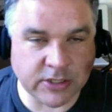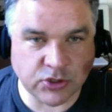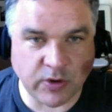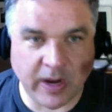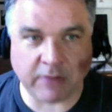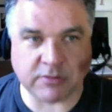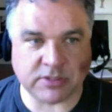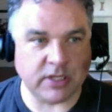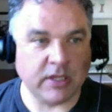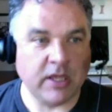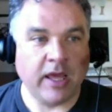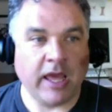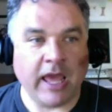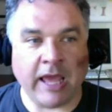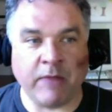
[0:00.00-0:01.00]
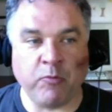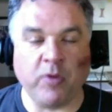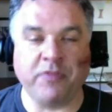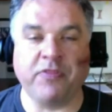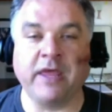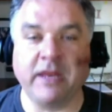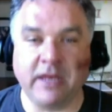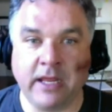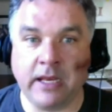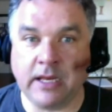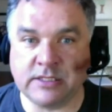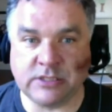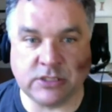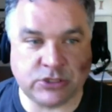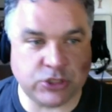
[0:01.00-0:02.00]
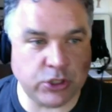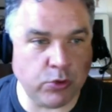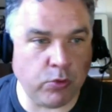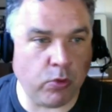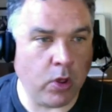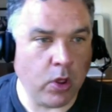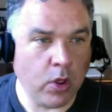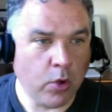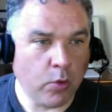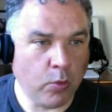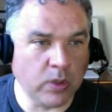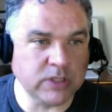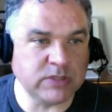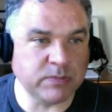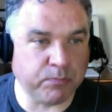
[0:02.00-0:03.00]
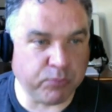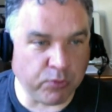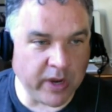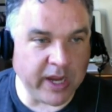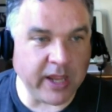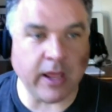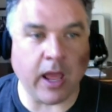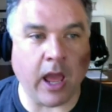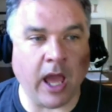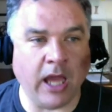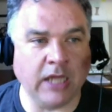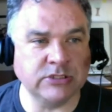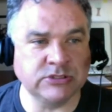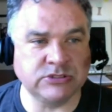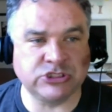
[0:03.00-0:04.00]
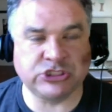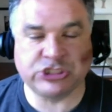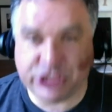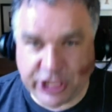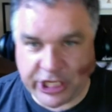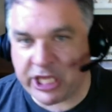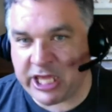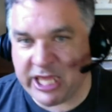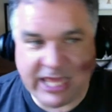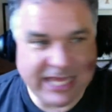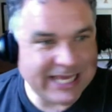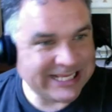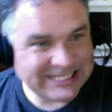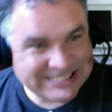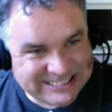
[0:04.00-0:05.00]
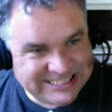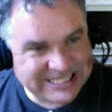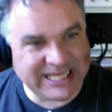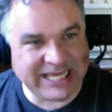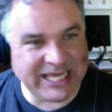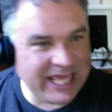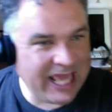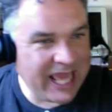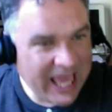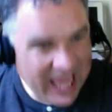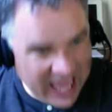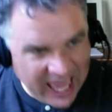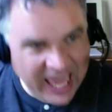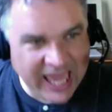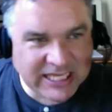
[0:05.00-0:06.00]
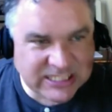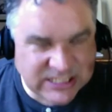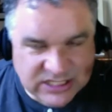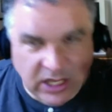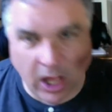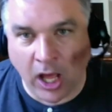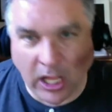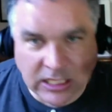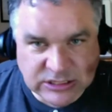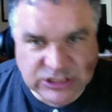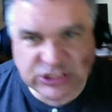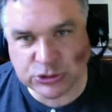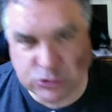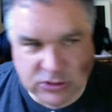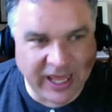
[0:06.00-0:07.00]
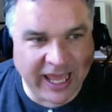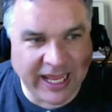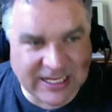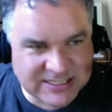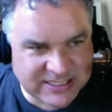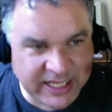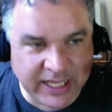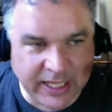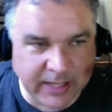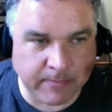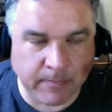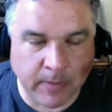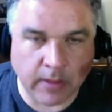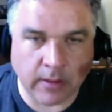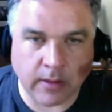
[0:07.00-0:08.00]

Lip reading: Trout. And what they needed to do was bring a GD ace onto that team.